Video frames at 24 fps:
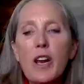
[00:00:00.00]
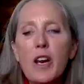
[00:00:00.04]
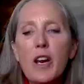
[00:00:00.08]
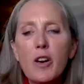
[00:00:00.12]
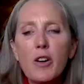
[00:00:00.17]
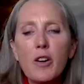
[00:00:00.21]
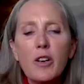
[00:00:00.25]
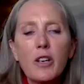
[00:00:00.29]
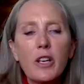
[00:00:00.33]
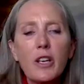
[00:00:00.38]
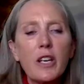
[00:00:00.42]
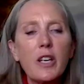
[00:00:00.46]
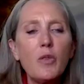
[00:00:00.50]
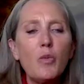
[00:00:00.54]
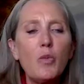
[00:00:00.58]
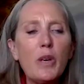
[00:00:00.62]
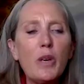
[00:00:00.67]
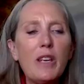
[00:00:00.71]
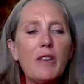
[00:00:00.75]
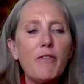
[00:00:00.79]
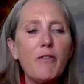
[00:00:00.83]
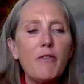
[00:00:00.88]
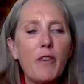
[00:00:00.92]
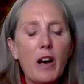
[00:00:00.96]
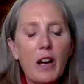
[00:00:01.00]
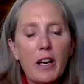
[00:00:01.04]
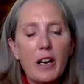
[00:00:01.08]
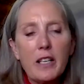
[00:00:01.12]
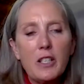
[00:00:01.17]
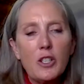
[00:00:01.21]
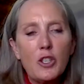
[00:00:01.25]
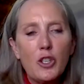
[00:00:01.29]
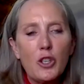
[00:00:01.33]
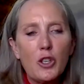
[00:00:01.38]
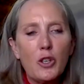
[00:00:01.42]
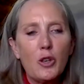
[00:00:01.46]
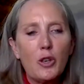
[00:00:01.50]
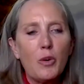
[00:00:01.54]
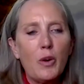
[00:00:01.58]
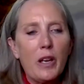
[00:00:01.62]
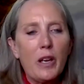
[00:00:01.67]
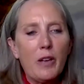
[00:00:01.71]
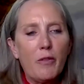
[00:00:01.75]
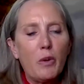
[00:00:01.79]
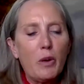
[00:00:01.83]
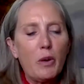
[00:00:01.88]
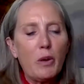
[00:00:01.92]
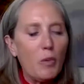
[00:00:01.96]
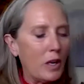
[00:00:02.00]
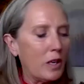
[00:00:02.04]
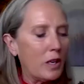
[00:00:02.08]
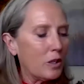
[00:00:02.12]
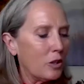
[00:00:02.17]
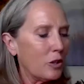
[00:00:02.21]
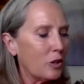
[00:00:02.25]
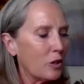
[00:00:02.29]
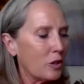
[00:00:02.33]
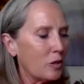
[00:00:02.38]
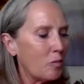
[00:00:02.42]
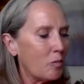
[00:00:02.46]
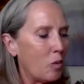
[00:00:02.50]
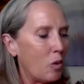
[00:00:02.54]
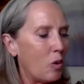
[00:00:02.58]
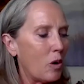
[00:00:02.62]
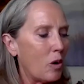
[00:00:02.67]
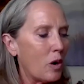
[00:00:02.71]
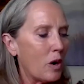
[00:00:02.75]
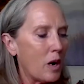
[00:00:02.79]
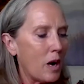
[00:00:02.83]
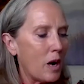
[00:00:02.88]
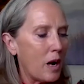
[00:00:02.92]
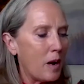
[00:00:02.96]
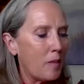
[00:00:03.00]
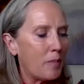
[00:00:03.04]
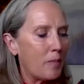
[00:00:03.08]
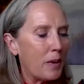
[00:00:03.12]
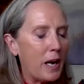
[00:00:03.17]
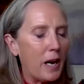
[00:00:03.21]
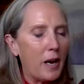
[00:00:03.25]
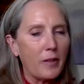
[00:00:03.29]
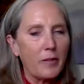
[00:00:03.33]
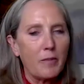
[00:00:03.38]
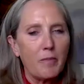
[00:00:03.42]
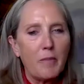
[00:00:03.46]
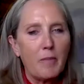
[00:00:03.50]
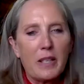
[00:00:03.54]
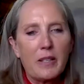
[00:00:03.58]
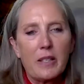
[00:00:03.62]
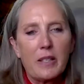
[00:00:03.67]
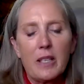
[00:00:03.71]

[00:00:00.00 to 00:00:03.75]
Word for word: where can we find you if we want to learn more about